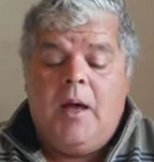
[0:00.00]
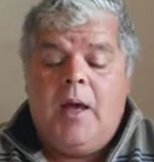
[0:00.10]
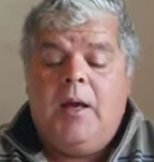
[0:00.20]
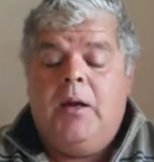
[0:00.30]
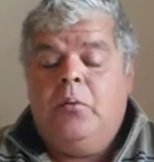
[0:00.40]

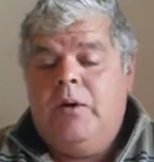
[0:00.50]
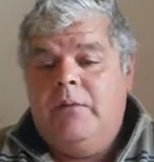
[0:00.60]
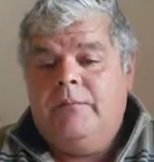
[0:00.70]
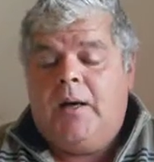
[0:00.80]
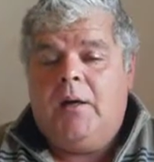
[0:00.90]
and he
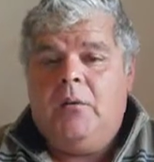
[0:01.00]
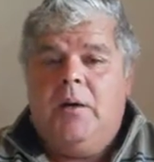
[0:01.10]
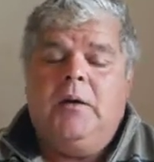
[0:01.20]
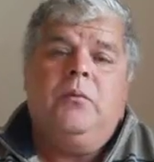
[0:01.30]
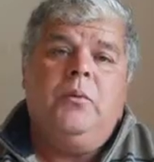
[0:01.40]

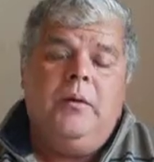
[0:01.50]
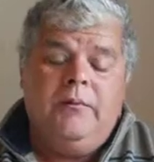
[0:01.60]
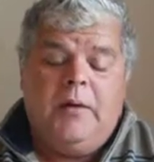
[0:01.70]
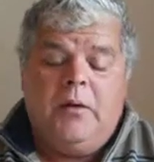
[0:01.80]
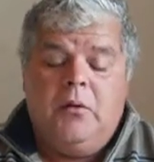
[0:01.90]
reevaluated,
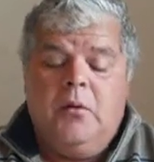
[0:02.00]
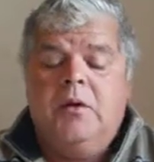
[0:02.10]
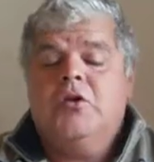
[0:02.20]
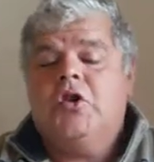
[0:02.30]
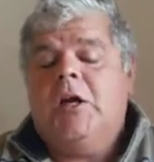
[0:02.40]

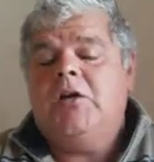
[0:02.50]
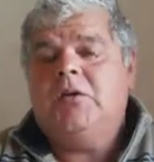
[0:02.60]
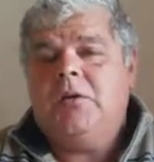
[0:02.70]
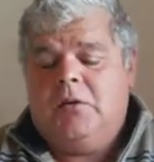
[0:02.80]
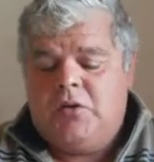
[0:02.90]

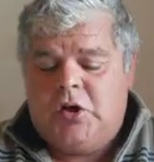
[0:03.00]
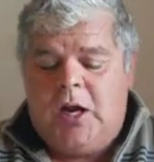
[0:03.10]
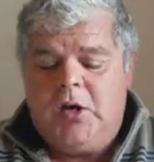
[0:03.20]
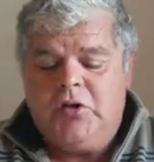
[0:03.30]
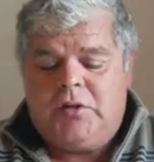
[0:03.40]

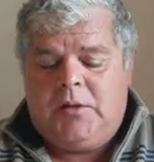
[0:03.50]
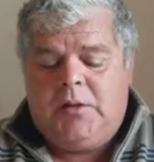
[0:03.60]
changed